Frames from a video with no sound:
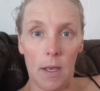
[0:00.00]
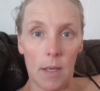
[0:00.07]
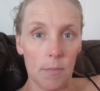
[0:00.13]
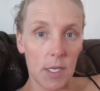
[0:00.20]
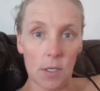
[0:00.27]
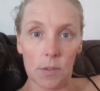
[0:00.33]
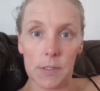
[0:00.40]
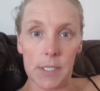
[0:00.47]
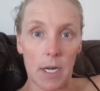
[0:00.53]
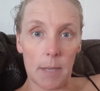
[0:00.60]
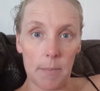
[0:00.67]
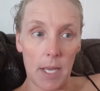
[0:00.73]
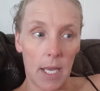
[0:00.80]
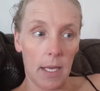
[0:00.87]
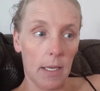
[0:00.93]
meals that I
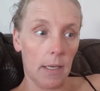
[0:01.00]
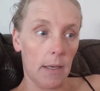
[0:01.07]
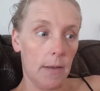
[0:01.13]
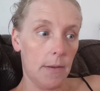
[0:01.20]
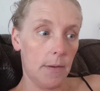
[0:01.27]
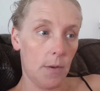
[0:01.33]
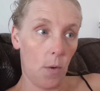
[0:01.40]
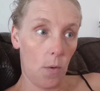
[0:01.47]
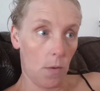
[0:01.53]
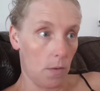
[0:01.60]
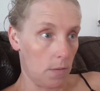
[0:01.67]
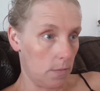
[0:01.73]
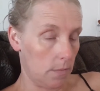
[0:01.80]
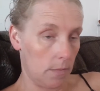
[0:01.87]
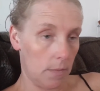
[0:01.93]
make,
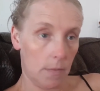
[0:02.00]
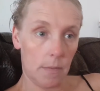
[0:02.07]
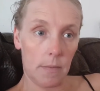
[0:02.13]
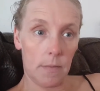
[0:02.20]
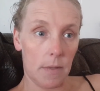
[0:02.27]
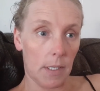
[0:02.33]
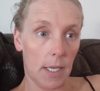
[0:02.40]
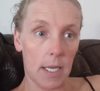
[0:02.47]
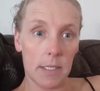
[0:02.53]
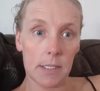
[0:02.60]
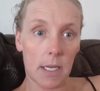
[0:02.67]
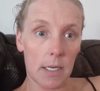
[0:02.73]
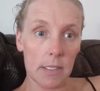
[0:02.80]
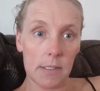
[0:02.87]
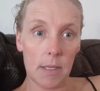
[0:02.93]
or the kids
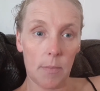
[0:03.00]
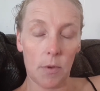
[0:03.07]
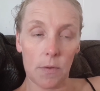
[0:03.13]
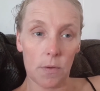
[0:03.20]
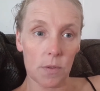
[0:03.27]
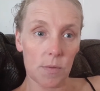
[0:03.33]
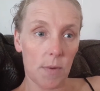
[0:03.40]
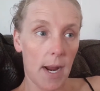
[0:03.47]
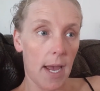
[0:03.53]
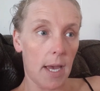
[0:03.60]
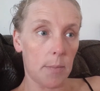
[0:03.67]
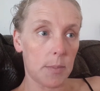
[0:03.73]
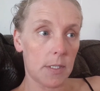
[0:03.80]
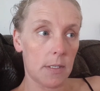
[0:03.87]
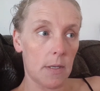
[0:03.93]
can assemble those
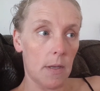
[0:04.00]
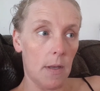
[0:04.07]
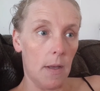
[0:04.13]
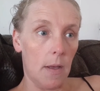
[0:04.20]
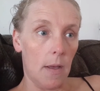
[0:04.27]
wraps.